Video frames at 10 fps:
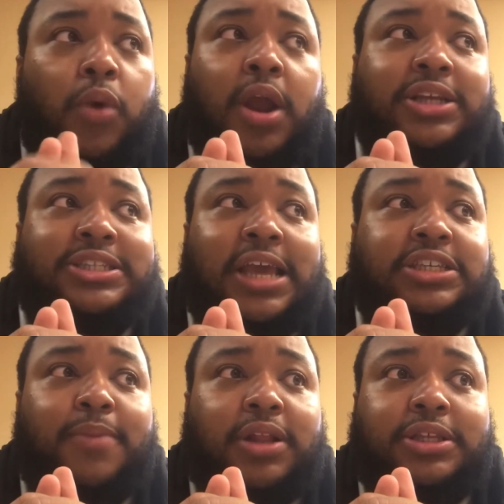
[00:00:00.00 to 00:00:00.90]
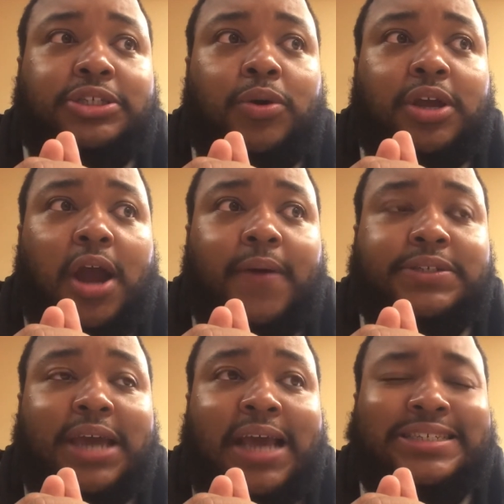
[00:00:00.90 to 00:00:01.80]
weirdest things about the Sony
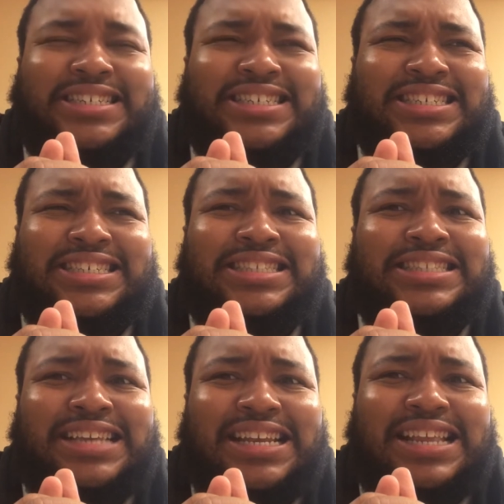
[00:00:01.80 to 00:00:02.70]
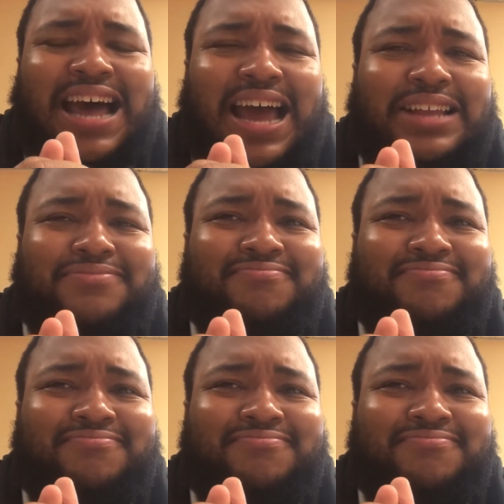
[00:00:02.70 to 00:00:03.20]
conference, as it just did not